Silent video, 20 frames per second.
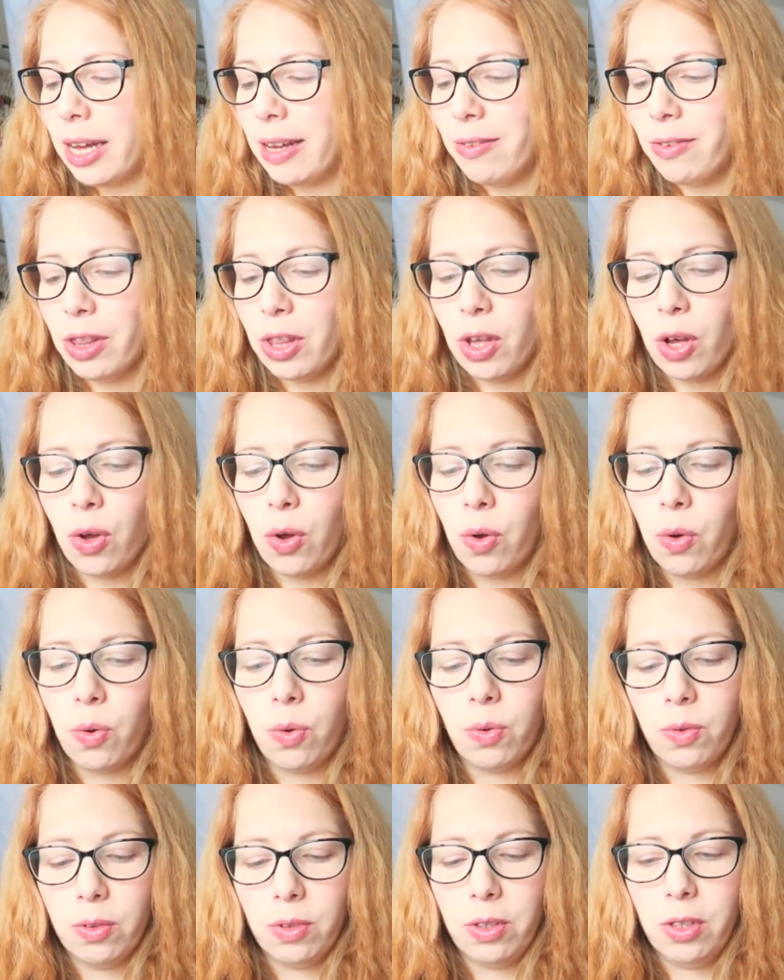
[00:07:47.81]
even
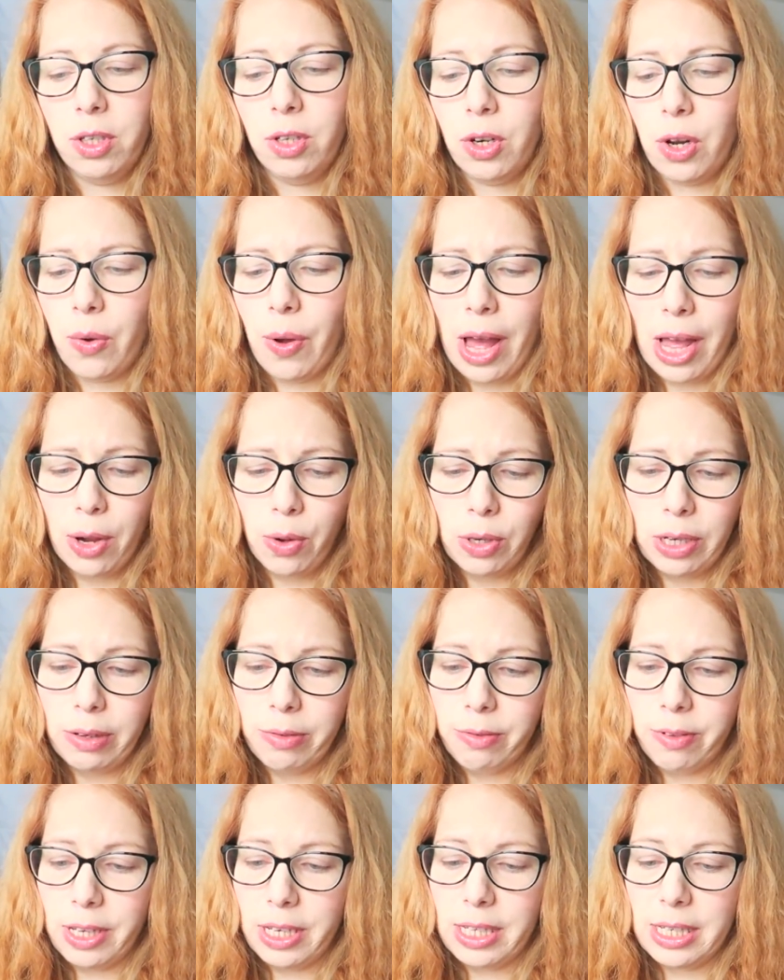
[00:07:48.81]
though, you know, I
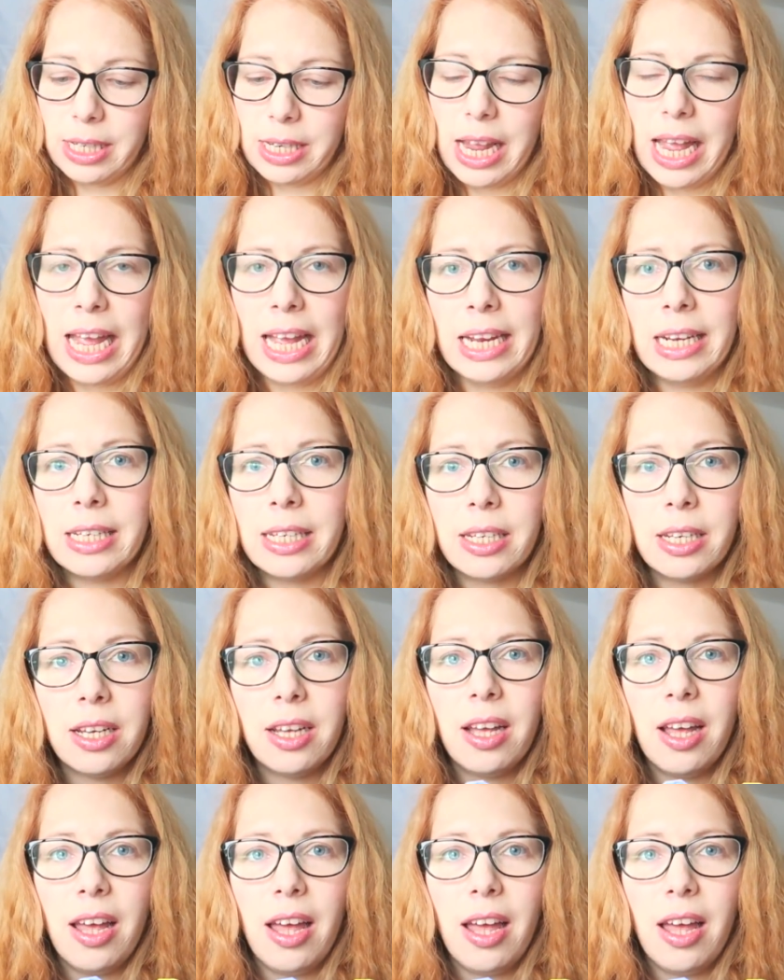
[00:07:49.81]
only fit 8